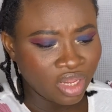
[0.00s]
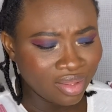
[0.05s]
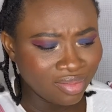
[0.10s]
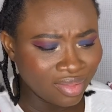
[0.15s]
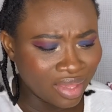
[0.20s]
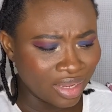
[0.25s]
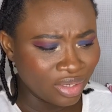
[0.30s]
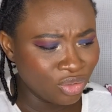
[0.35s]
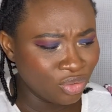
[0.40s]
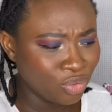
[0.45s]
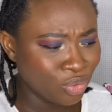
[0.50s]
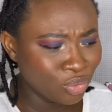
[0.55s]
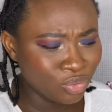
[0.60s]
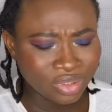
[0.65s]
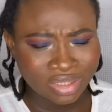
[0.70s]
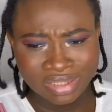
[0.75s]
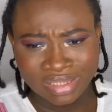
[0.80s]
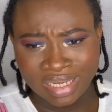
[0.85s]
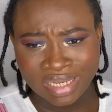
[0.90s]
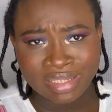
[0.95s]
that you don't
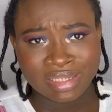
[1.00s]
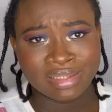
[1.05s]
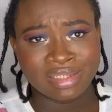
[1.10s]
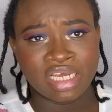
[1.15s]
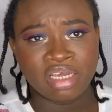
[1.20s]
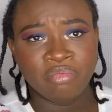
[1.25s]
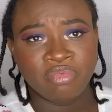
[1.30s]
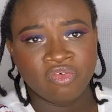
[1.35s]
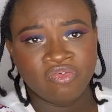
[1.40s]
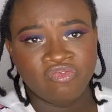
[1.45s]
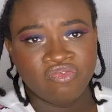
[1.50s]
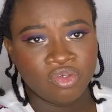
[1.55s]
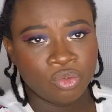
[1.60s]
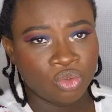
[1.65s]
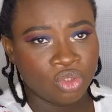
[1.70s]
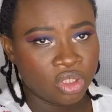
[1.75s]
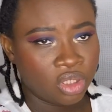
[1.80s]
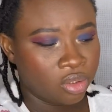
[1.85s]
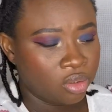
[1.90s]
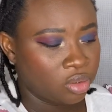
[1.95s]
need any type of
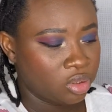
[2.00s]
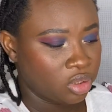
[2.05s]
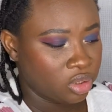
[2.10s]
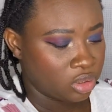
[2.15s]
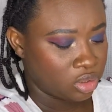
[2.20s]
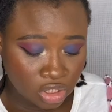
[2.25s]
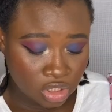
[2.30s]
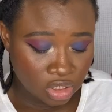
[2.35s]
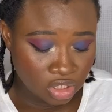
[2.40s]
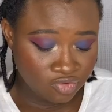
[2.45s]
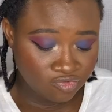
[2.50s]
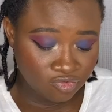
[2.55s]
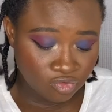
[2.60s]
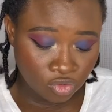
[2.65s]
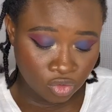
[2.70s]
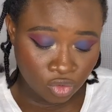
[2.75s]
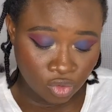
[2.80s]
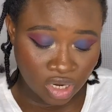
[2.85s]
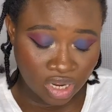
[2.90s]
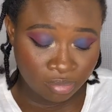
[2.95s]
filter.
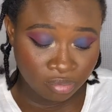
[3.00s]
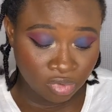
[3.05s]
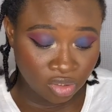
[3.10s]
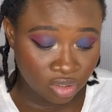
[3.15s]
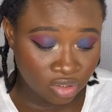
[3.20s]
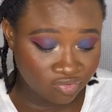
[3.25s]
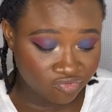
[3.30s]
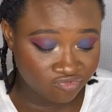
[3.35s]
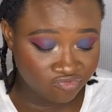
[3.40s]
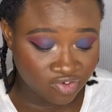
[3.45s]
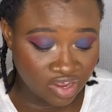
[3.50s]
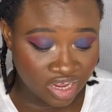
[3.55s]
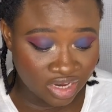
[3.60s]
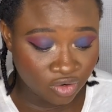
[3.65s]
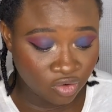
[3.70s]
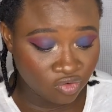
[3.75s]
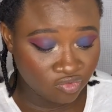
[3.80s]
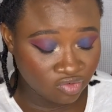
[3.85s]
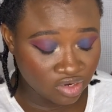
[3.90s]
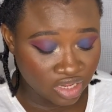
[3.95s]
Even though I'm not a fan
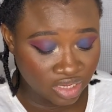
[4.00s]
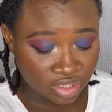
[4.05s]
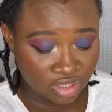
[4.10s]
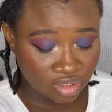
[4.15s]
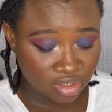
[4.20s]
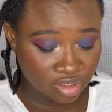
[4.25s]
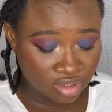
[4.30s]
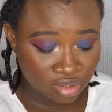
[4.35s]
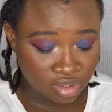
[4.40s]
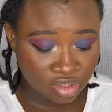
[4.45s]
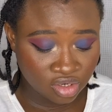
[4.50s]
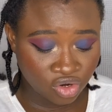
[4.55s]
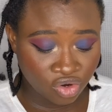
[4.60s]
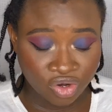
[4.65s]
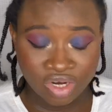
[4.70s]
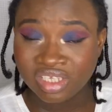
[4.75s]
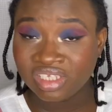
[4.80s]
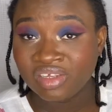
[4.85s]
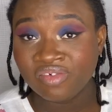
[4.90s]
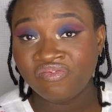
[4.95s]
of like
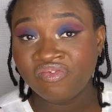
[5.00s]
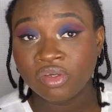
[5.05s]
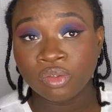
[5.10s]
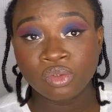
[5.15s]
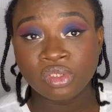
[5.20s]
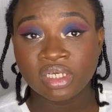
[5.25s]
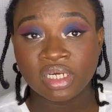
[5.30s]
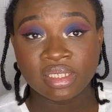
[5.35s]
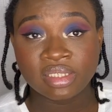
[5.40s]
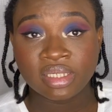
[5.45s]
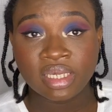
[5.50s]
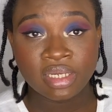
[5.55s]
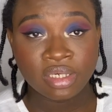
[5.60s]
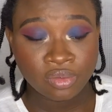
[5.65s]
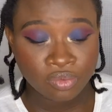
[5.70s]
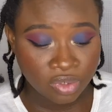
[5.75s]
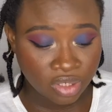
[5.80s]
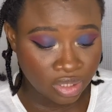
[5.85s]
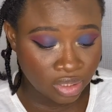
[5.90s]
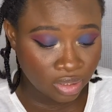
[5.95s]
crazy filters
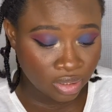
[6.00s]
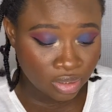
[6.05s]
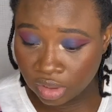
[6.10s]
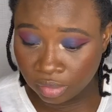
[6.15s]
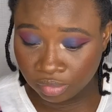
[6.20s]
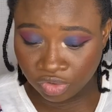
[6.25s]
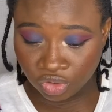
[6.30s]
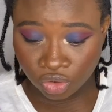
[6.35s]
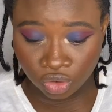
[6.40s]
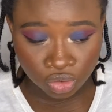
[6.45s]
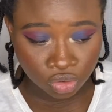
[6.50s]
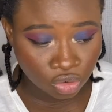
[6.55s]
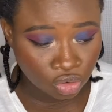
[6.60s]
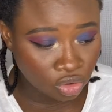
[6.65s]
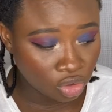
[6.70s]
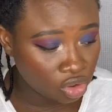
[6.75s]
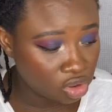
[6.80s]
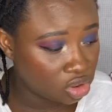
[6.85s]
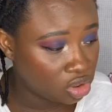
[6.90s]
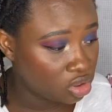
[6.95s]
anyway. I'm just gonna
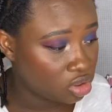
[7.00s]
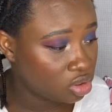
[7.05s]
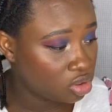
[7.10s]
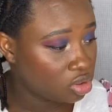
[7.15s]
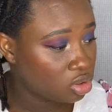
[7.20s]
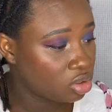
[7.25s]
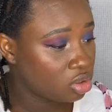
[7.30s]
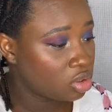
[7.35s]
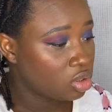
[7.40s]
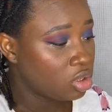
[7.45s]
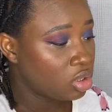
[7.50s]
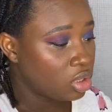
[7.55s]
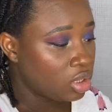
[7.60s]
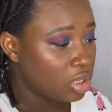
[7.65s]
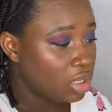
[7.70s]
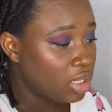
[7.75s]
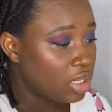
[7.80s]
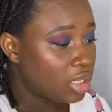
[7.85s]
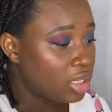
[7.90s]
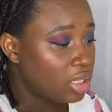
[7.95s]
dust this
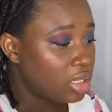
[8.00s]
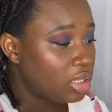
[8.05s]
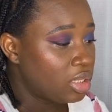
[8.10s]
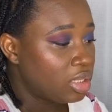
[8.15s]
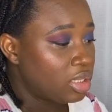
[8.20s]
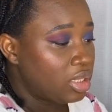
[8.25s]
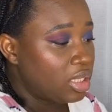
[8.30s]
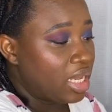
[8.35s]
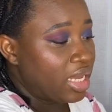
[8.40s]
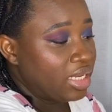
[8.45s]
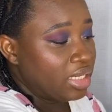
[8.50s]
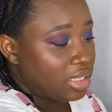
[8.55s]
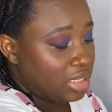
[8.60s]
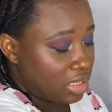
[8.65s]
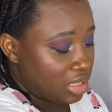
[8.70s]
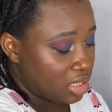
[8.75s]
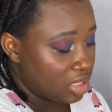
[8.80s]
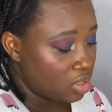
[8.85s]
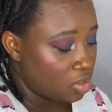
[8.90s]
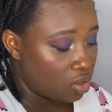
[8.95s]

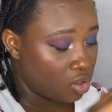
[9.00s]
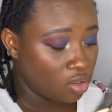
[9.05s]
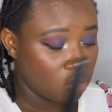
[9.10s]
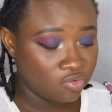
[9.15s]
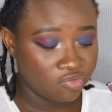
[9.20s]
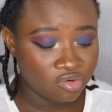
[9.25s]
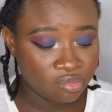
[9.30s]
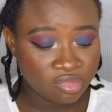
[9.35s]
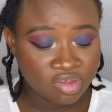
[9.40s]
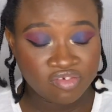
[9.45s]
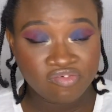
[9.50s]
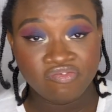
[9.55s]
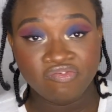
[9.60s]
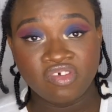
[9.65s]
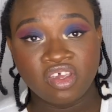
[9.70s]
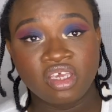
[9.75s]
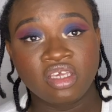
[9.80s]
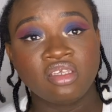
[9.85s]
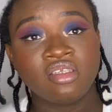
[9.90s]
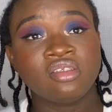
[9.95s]
lightly all over my
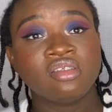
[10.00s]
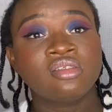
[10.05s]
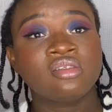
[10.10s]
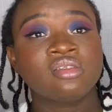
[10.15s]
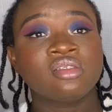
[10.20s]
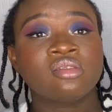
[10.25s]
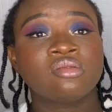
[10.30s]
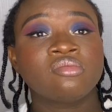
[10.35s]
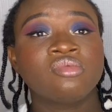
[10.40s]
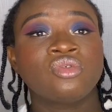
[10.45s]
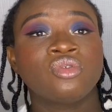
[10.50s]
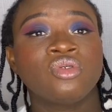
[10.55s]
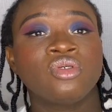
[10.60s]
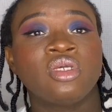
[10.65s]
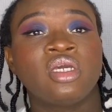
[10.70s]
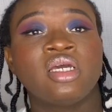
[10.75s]
face. Show you